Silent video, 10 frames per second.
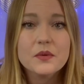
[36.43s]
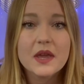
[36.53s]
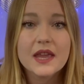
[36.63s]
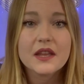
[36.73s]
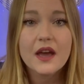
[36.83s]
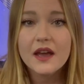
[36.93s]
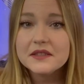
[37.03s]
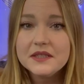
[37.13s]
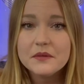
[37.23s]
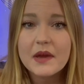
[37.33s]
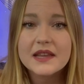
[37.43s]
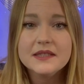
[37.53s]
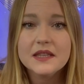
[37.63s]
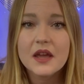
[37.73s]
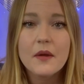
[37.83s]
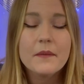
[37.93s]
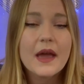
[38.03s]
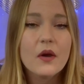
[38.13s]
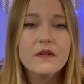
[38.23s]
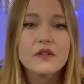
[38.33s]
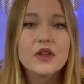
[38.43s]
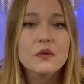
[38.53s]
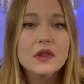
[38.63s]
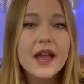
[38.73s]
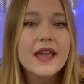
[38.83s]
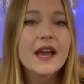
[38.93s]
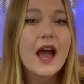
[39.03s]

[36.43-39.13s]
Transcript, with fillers: You can customize them however you like.